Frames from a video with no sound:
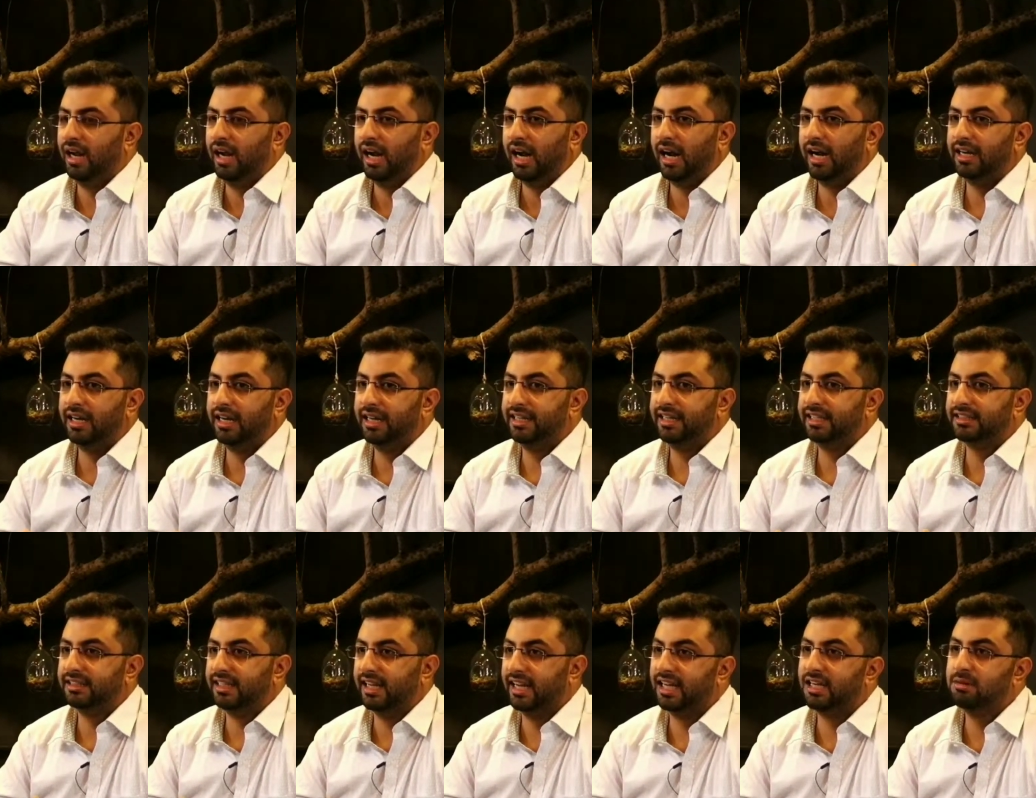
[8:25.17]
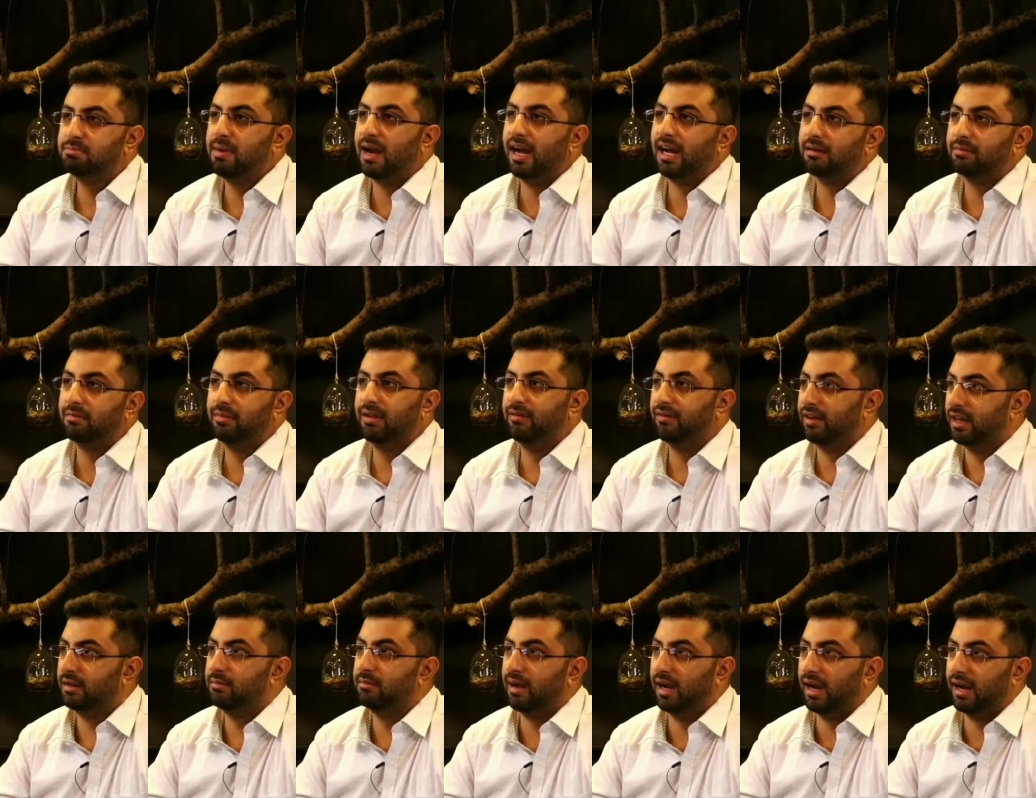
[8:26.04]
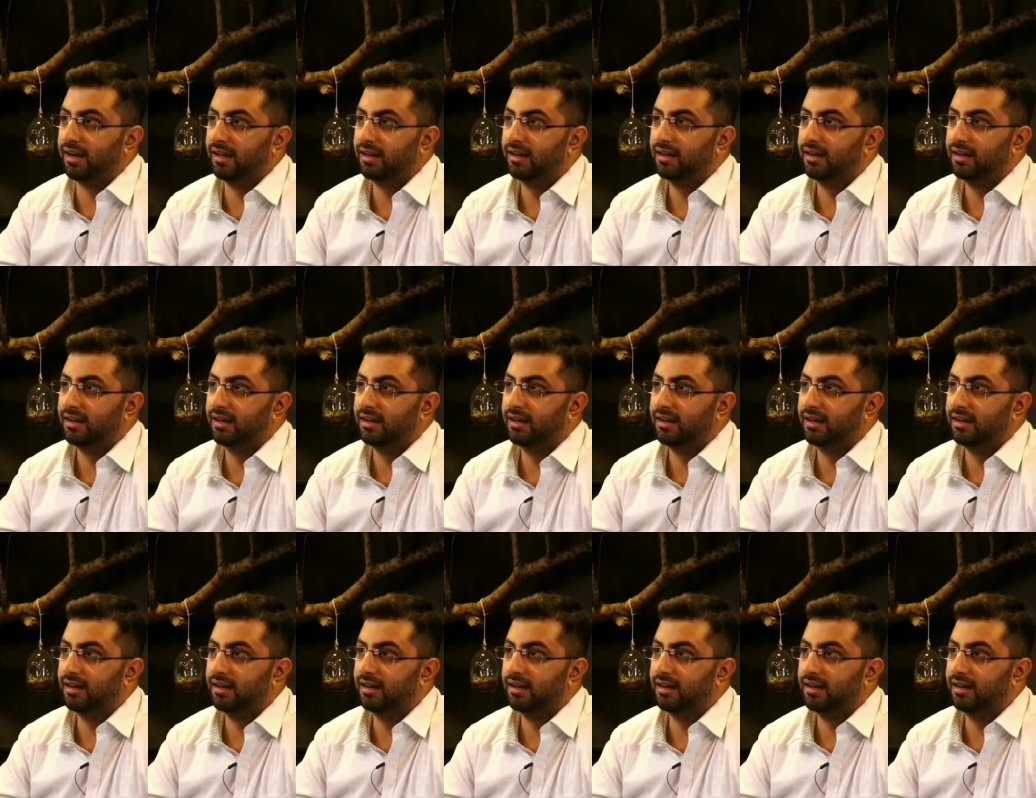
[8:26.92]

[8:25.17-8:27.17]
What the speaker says: and it has hit back me very bad.